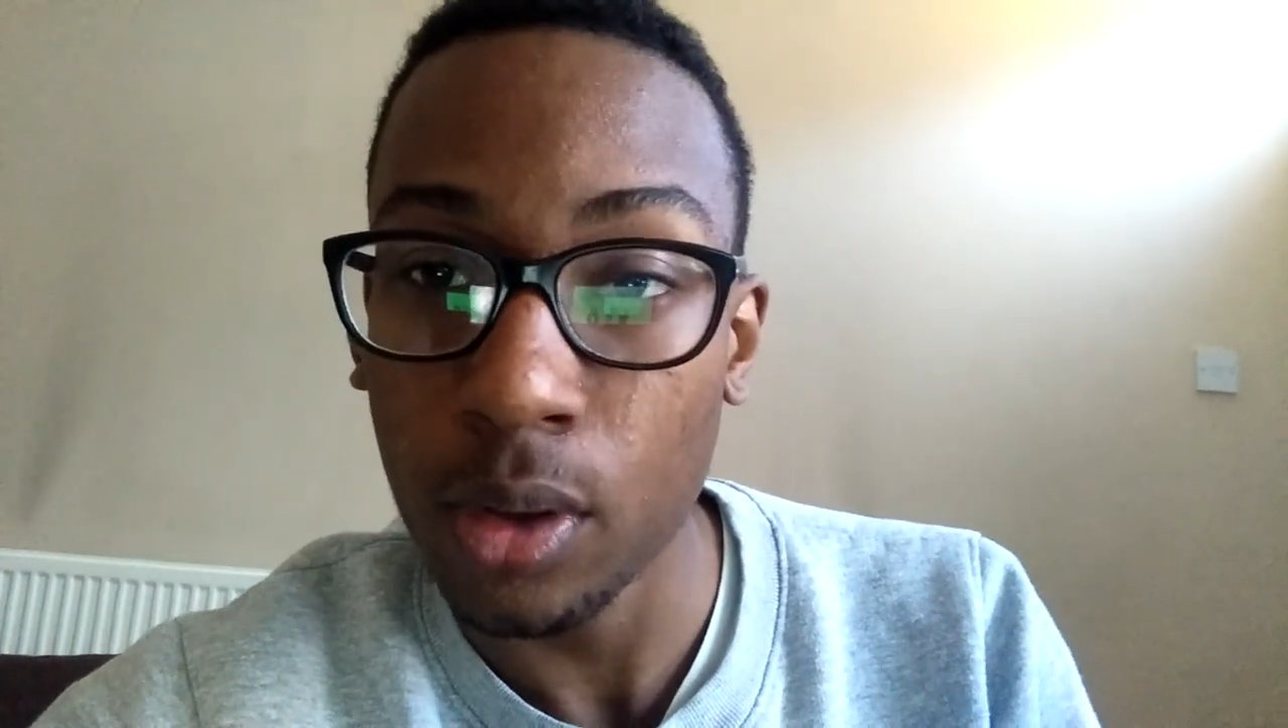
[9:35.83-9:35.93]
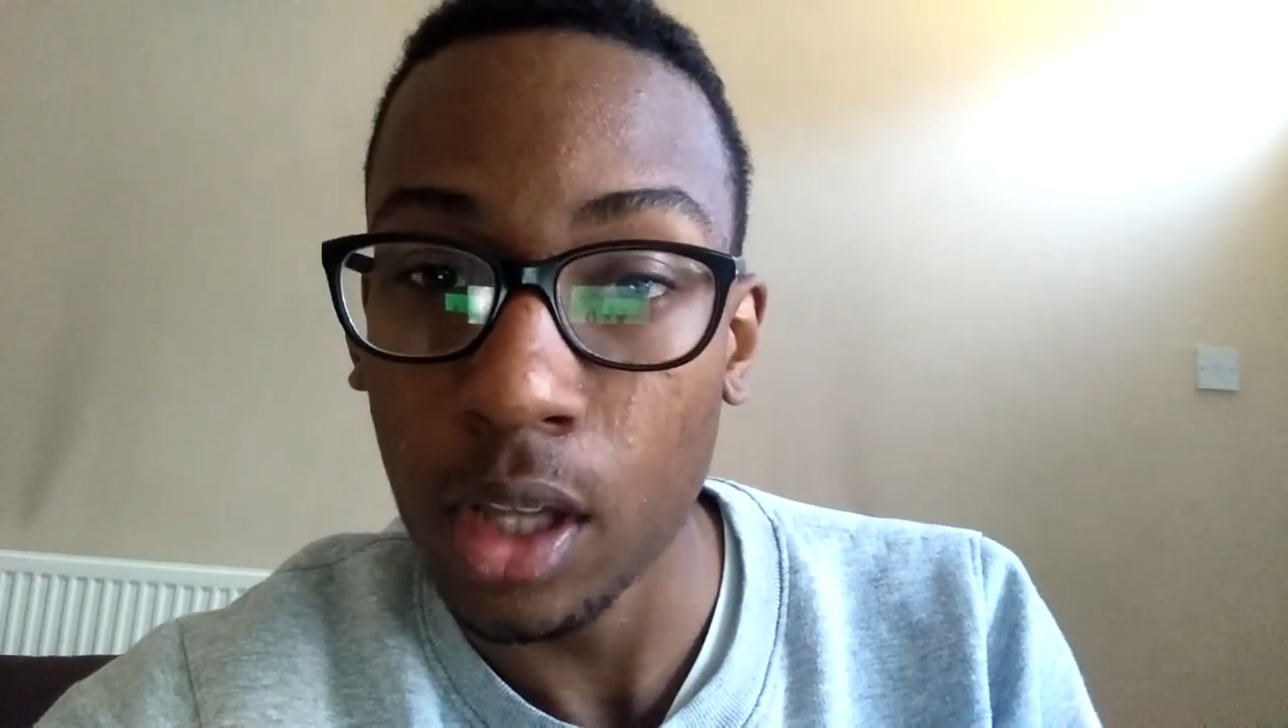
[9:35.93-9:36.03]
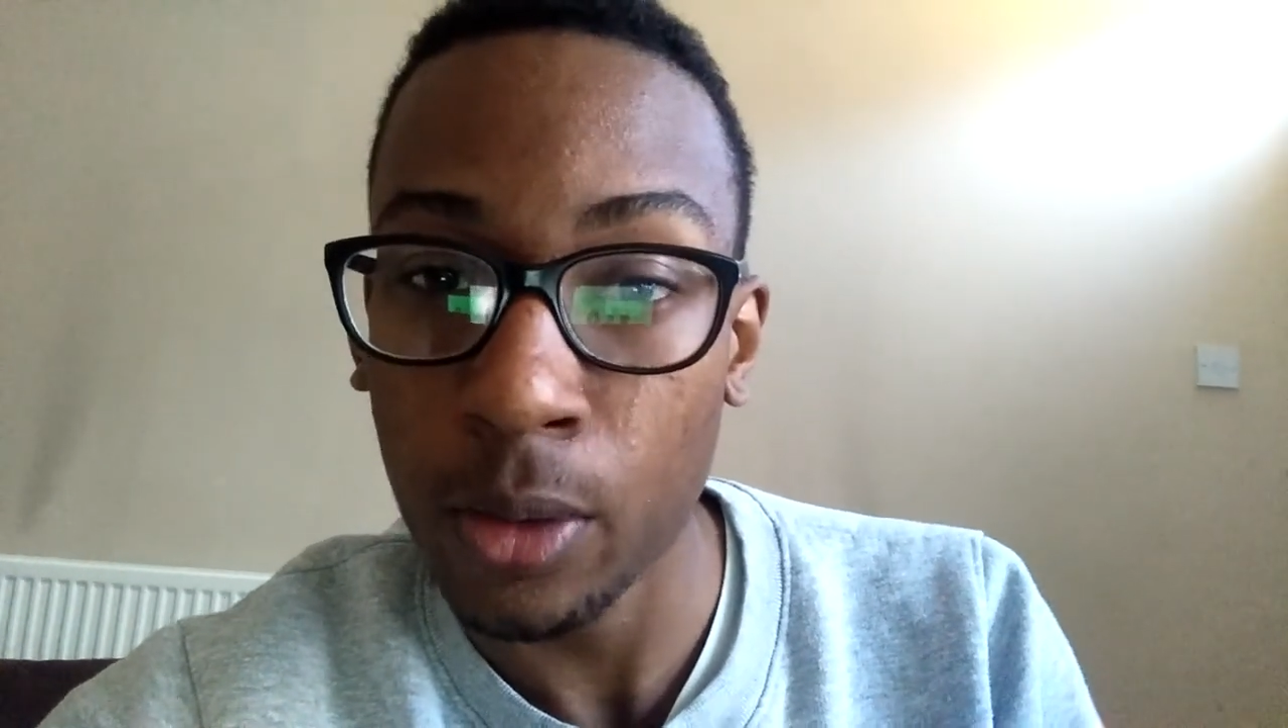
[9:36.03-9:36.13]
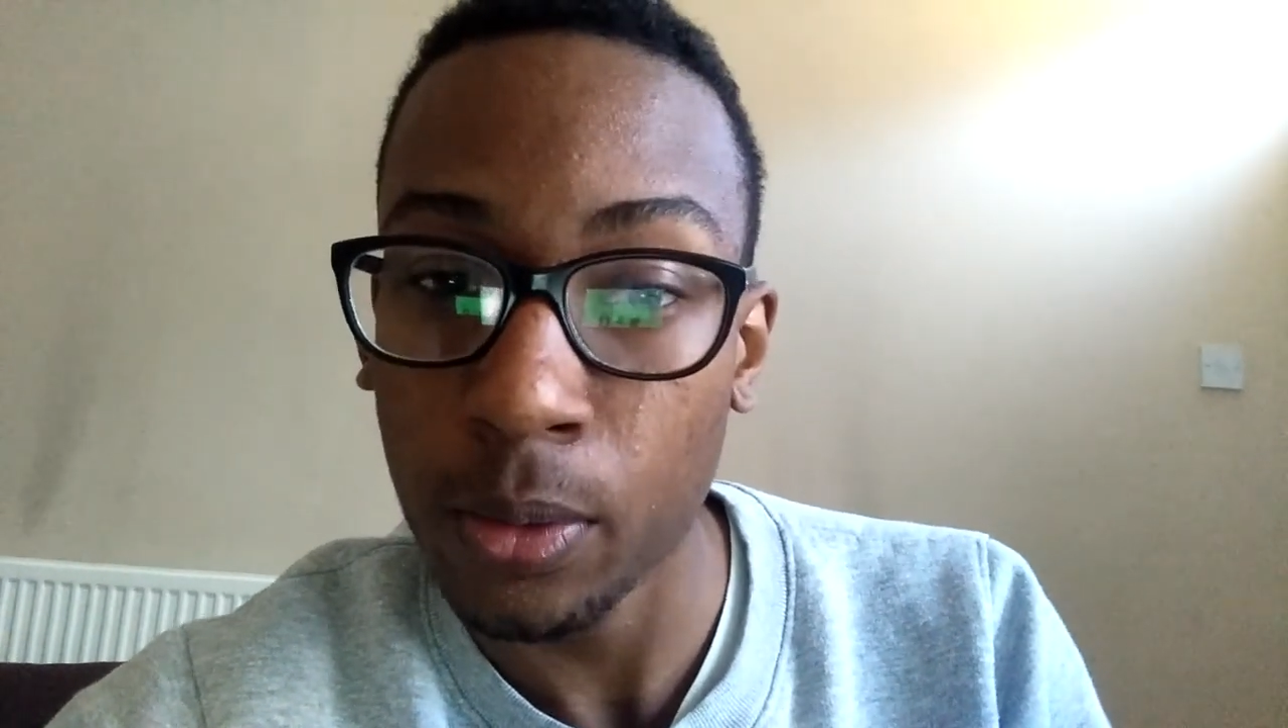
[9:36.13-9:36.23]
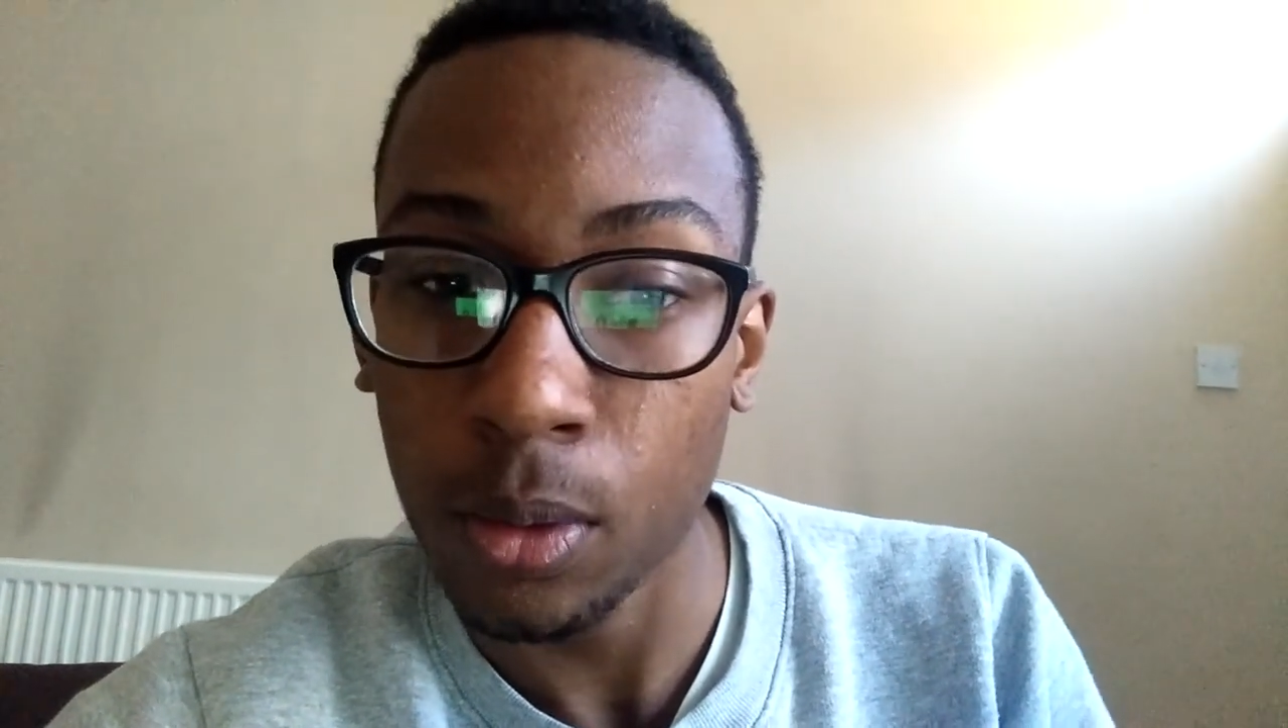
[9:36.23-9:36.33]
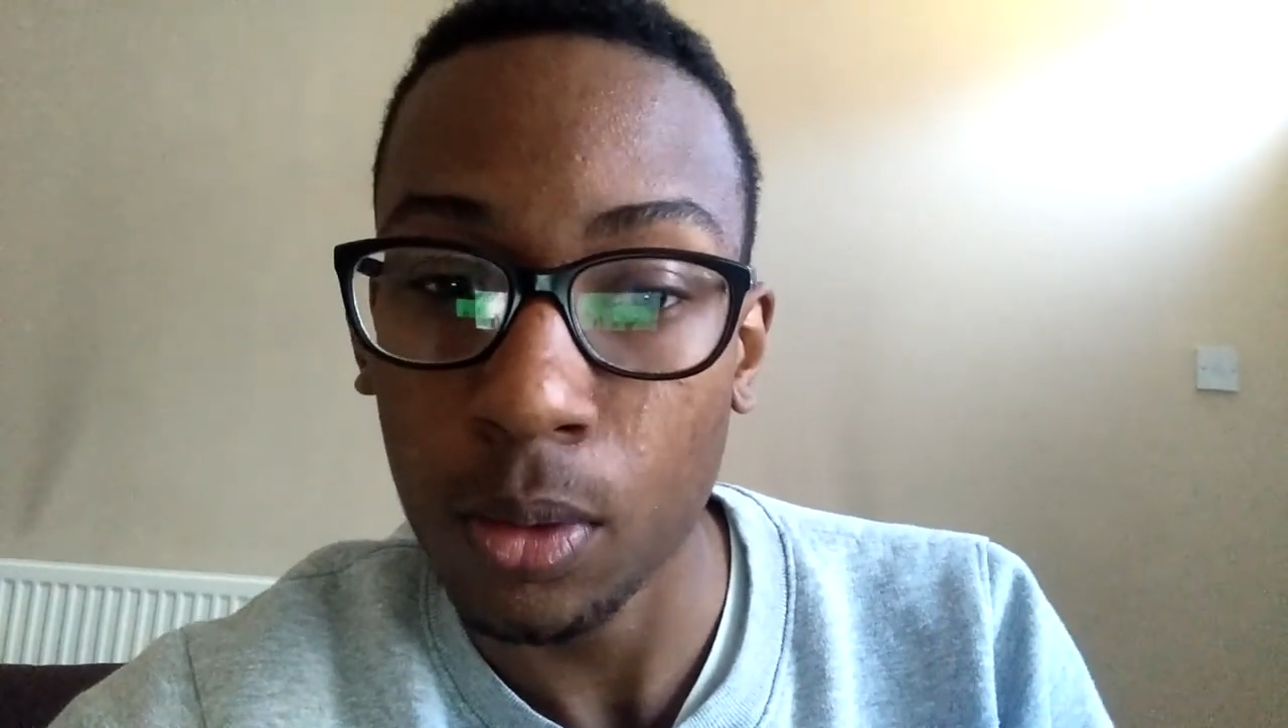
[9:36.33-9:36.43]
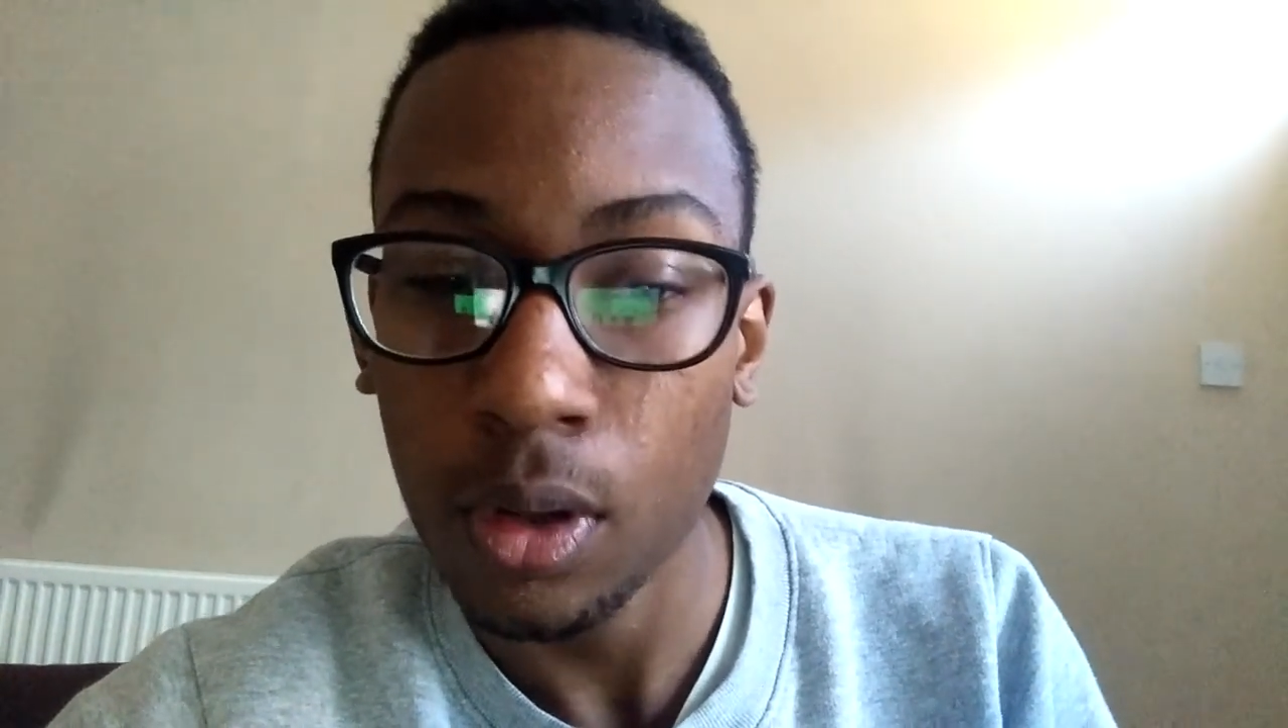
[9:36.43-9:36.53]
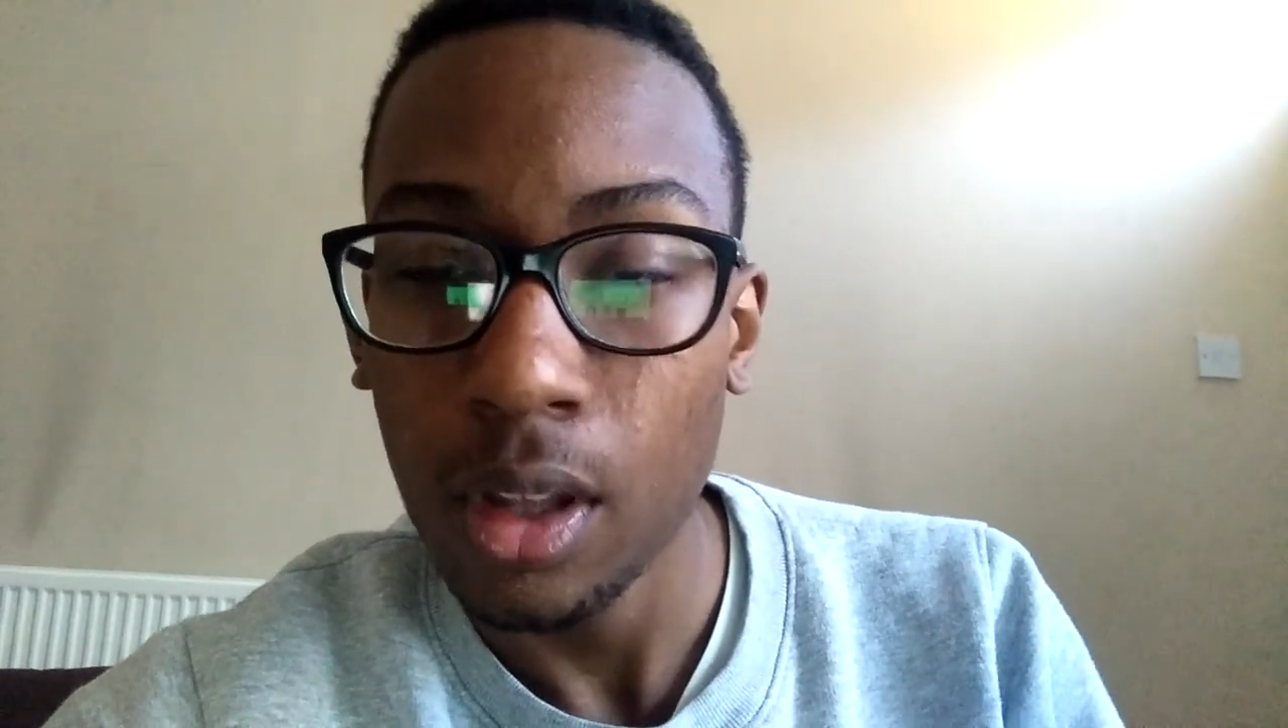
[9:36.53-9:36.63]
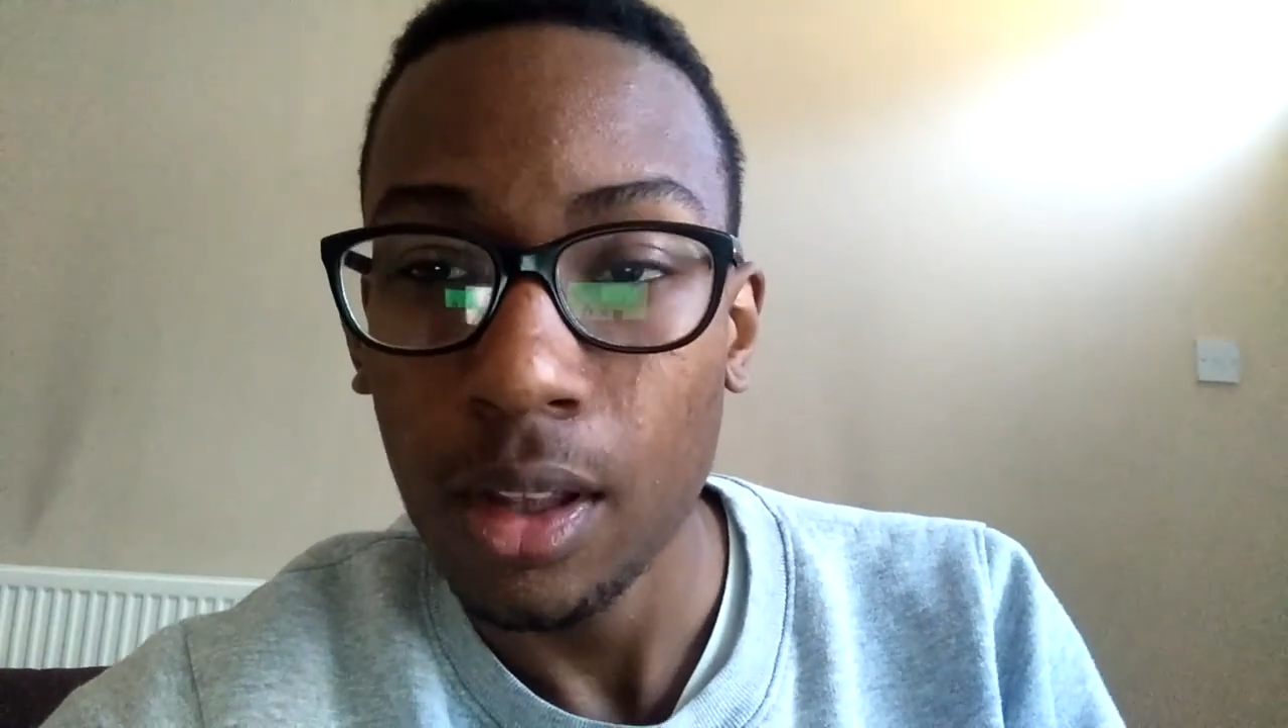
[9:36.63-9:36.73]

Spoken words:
going there for.